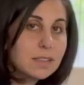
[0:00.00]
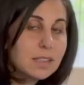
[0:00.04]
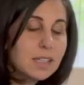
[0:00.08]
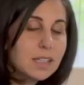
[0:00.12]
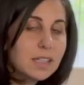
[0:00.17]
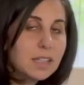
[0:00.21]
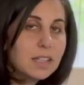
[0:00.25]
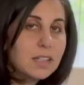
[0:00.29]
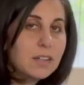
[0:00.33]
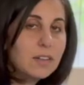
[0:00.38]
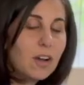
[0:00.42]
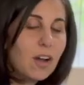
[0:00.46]

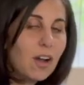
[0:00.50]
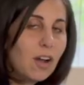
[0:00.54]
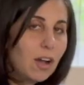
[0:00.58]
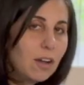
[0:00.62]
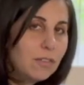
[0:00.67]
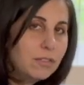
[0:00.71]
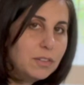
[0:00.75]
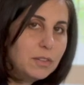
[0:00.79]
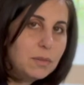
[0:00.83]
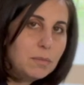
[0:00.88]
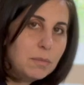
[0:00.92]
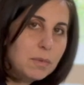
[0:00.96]
It can
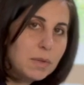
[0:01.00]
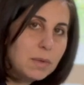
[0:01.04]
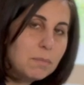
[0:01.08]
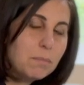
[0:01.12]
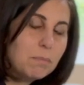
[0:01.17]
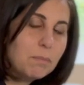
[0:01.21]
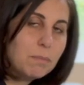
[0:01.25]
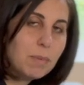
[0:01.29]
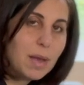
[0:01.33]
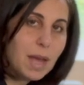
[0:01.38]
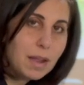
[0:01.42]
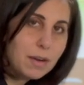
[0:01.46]
often be
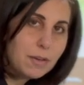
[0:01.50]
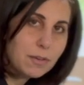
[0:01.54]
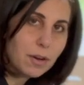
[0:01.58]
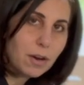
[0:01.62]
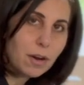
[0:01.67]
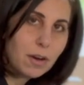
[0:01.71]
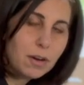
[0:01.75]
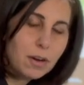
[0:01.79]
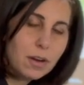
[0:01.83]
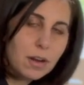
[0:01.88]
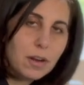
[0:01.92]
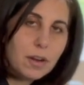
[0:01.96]

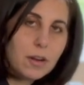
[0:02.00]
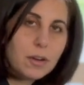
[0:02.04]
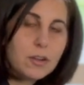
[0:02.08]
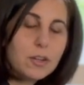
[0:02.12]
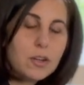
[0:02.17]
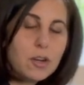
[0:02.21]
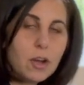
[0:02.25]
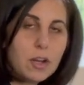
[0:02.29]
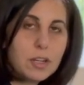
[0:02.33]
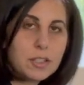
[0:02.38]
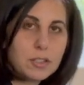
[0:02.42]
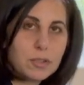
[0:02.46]
better
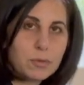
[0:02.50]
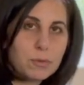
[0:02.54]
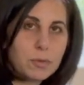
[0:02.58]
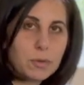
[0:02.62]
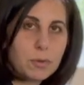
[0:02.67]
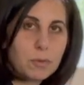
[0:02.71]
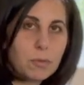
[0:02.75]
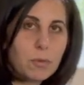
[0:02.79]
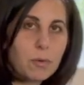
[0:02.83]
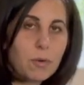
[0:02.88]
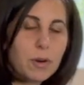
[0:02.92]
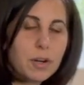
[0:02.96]
not to
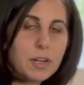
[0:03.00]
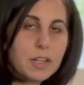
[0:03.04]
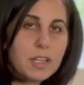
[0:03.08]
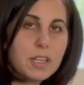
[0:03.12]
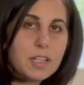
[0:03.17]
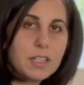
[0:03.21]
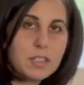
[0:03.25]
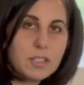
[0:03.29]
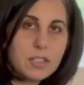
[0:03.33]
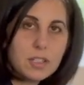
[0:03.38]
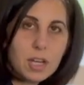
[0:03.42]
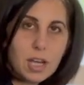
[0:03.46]
reward
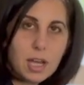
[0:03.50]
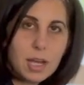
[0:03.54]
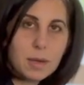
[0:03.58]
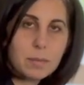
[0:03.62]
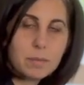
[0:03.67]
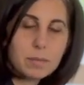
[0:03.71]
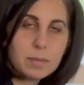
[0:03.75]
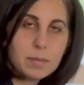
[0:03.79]
each time.